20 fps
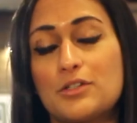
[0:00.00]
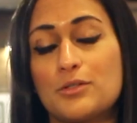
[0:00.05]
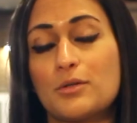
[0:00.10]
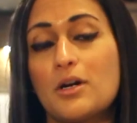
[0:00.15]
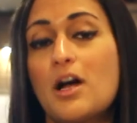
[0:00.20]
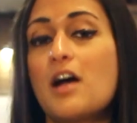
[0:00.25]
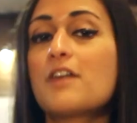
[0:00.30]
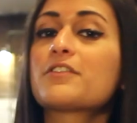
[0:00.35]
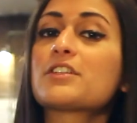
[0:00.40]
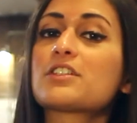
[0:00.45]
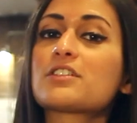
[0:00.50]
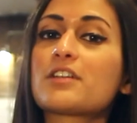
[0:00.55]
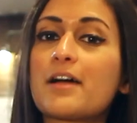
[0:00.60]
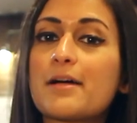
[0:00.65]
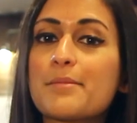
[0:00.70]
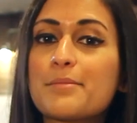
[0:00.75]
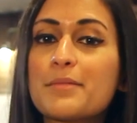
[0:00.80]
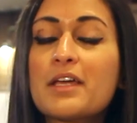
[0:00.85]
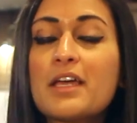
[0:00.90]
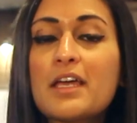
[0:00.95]
to a coffee
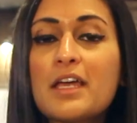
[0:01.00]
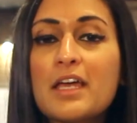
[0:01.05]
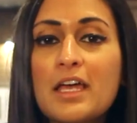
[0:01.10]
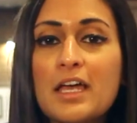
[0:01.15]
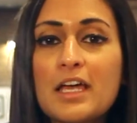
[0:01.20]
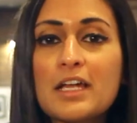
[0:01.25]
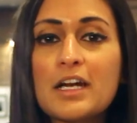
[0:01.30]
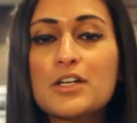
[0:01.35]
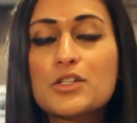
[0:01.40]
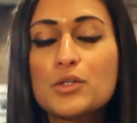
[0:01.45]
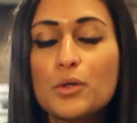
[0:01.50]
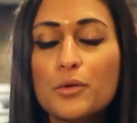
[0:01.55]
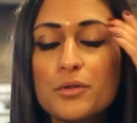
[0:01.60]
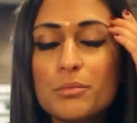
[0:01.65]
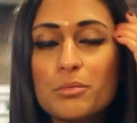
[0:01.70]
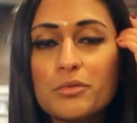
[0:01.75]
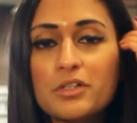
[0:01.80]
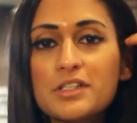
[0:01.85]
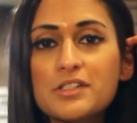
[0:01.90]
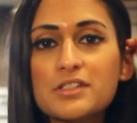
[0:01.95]
shop and I told the
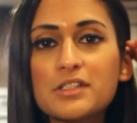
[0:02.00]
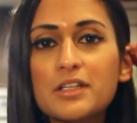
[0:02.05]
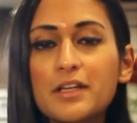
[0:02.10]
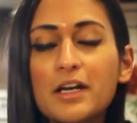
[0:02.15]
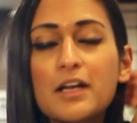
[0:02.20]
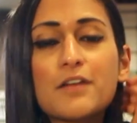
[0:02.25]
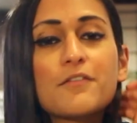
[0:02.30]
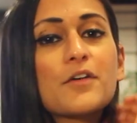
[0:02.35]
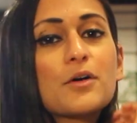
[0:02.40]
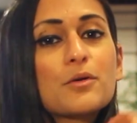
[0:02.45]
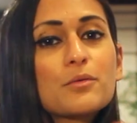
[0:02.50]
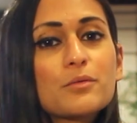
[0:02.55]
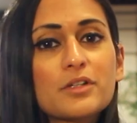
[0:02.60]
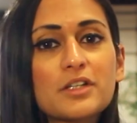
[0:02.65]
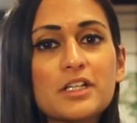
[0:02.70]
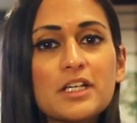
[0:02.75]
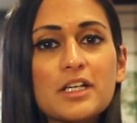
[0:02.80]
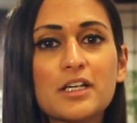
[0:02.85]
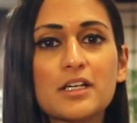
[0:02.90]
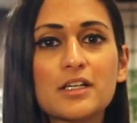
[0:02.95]
barista that I felt
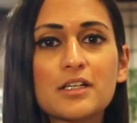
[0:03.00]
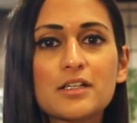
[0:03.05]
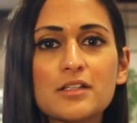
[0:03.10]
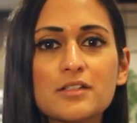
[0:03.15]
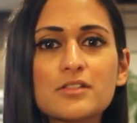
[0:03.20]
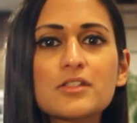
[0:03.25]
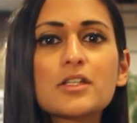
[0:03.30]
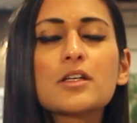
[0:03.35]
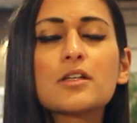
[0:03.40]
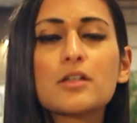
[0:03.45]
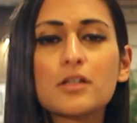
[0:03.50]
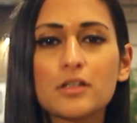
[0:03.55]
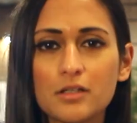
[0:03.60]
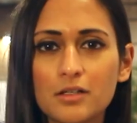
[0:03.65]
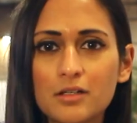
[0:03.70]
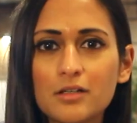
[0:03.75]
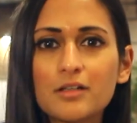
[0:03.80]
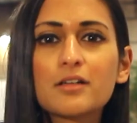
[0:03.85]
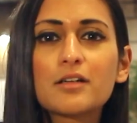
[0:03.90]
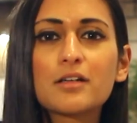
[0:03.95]
really
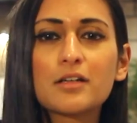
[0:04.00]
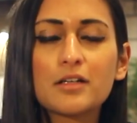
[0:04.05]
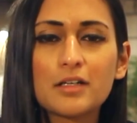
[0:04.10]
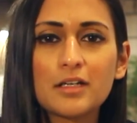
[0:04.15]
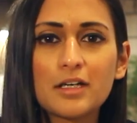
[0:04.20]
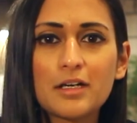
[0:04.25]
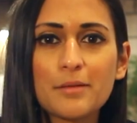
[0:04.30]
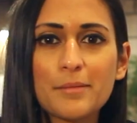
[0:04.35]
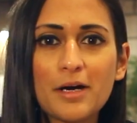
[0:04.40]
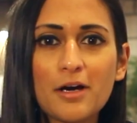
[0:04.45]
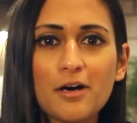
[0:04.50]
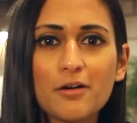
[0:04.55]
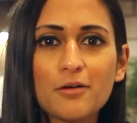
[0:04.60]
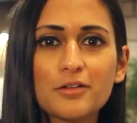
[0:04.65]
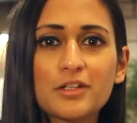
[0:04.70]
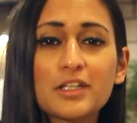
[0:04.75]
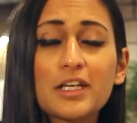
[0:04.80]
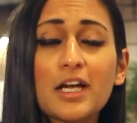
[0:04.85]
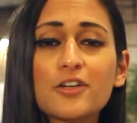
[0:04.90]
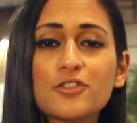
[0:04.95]
tender
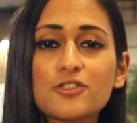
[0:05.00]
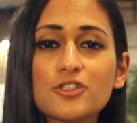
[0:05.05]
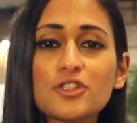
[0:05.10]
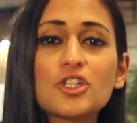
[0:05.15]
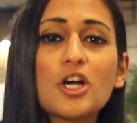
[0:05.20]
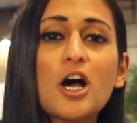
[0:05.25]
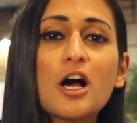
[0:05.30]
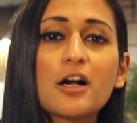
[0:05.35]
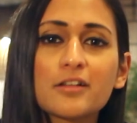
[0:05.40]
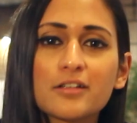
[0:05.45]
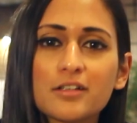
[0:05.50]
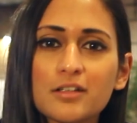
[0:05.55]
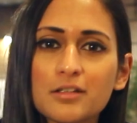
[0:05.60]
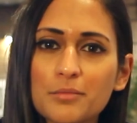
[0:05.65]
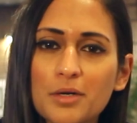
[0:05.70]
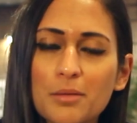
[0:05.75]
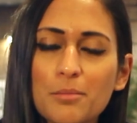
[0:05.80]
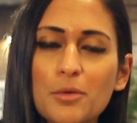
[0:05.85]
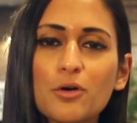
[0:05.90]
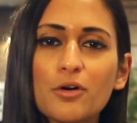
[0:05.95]
about the extra chocolate in
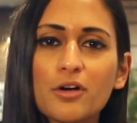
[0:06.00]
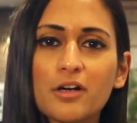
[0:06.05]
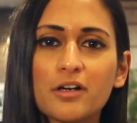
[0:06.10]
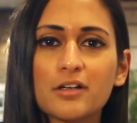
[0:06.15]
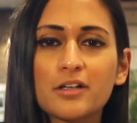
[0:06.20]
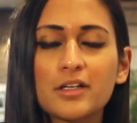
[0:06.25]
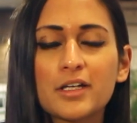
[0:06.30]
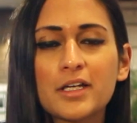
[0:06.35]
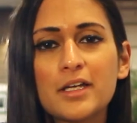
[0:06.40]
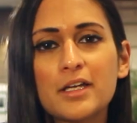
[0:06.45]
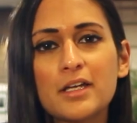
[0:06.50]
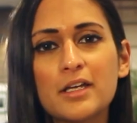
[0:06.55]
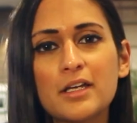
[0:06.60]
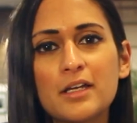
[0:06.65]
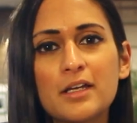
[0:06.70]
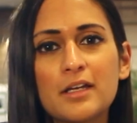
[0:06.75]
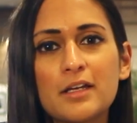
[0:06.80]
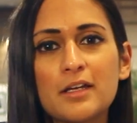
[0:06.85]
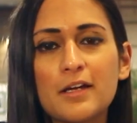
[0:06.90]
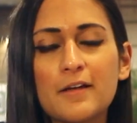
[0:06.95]
my mocha,
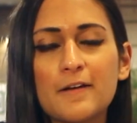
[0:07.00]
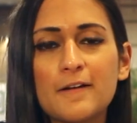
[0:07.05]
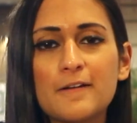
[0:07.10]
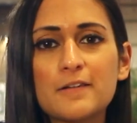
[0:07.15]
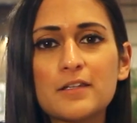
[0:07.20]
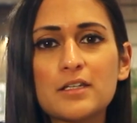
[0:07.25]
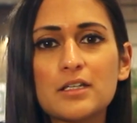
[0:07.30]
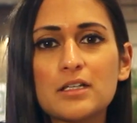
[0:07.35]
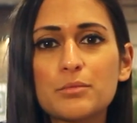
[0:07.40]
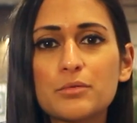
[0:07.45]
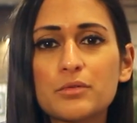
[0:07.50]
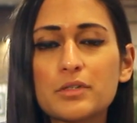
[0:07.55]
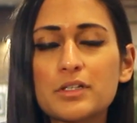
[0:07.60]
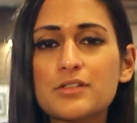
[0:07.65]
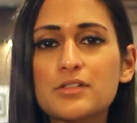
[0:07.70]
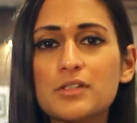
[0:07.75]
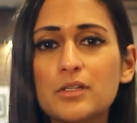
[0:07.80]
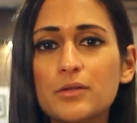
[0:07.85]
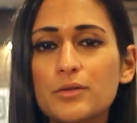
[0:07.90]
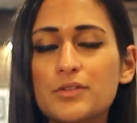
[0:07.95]
and the
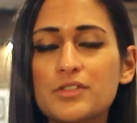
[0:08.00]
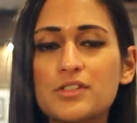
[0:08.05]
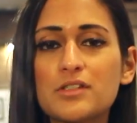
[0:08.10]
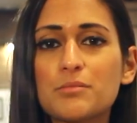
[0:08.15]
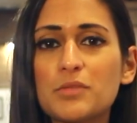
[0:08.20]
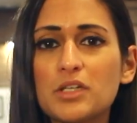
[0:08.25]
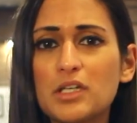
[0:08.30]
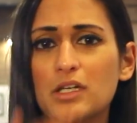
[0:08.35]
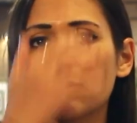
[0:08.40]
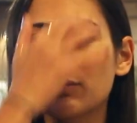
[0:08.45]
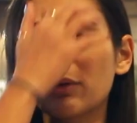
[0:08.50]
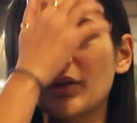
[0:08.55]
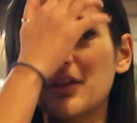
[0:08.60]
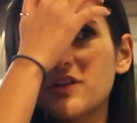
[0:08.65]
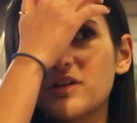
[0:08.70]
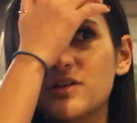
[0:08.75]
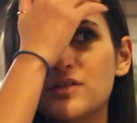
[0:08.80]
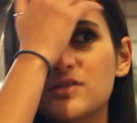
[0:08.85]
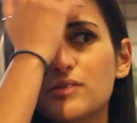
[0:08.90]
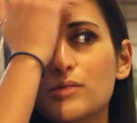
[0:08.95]
barista looks at me with
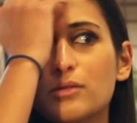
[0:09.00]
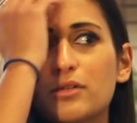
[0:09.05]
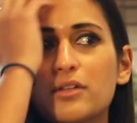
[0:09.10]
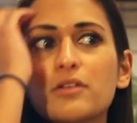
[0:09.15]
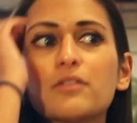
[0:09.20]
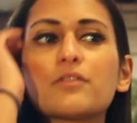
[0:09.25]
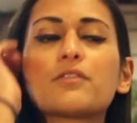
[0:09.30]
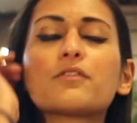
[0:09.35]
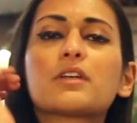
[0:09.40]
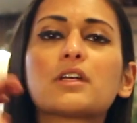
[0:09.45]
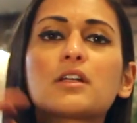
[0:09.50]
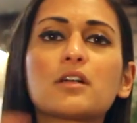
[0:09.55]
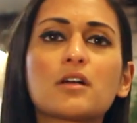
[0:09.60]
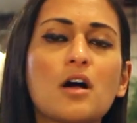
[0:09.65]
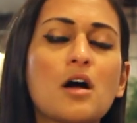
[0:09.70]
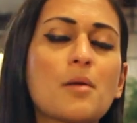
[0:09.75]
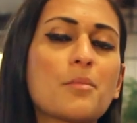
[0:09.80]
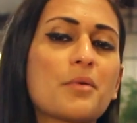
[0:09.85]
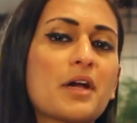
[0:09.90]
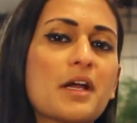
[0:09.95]
this sort of
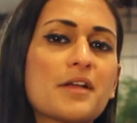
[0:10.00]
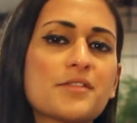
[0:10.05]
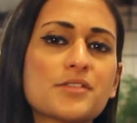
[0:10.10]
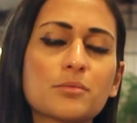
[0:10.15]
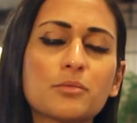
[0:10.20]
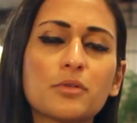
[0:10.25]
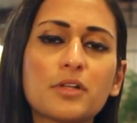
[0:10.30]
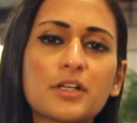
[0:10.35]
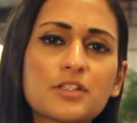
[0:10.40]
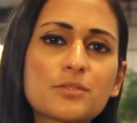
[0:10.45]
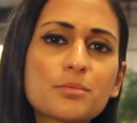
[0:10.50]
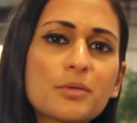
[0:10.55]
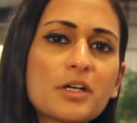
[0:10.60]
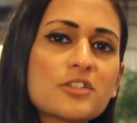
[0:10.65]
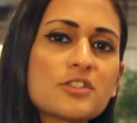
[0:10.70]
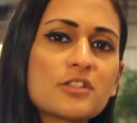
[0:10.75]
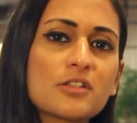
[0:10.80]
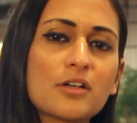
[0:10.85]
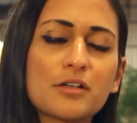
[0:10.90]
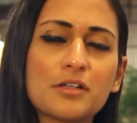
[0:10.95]
incomprehensible
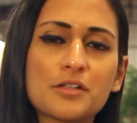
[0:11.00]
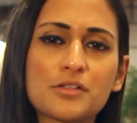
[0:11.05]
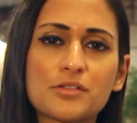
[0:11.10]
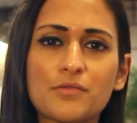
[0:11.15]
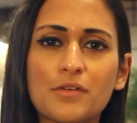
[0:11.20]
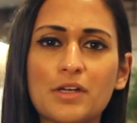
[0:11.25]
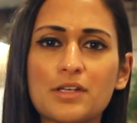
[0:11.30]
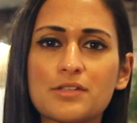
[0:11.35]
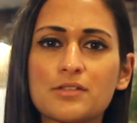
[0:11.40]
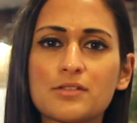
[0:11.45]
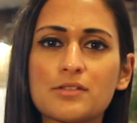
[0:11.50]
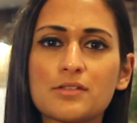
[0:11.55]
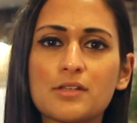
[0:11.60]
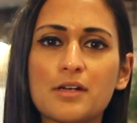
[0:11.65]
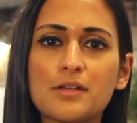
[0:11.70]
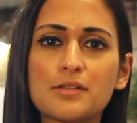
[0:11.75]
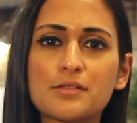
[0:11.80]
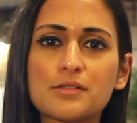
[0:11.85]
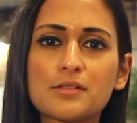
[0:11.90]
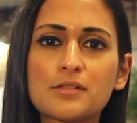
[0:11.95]
expression on his face and
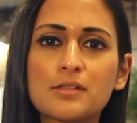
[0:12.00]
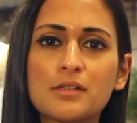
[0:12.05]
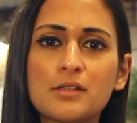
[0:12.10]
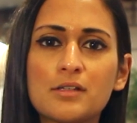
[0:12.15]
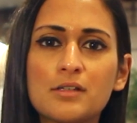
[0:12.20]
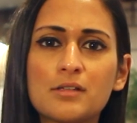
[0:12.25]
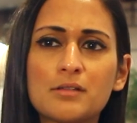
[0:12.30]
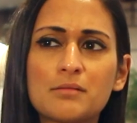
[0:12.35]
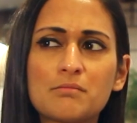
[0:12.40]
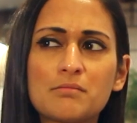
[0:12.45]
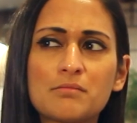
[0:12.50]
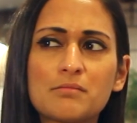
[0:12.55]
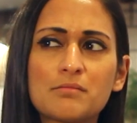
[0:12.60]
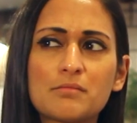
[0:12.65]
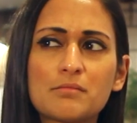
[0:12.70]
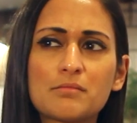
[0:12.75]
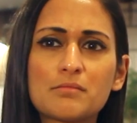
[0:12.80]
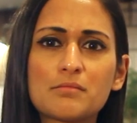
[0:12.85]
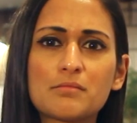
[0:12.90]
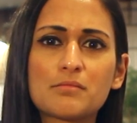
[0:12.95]
says,
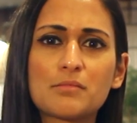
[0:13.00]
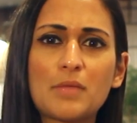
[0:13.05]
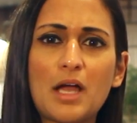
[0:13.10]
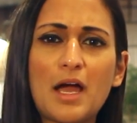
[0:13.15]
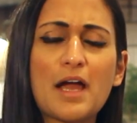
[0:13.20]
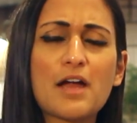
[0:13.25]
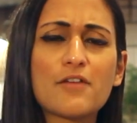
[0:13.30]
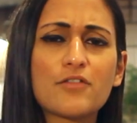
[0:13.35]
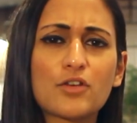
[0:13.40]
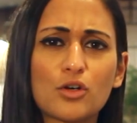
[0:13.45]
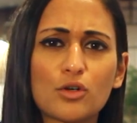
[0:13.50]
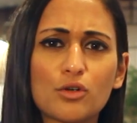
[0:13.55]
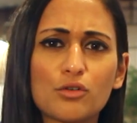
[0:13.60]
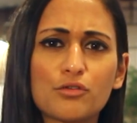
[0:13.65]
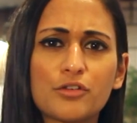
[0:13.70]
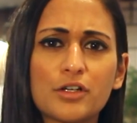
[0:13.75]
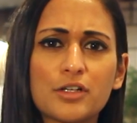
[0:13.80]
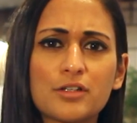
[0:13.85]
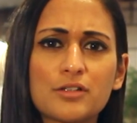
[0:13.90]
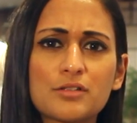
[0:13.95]
"I have a
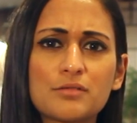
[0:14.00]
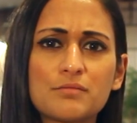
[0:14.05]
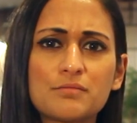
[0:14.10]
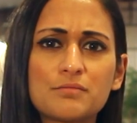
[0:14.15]
girlfriend."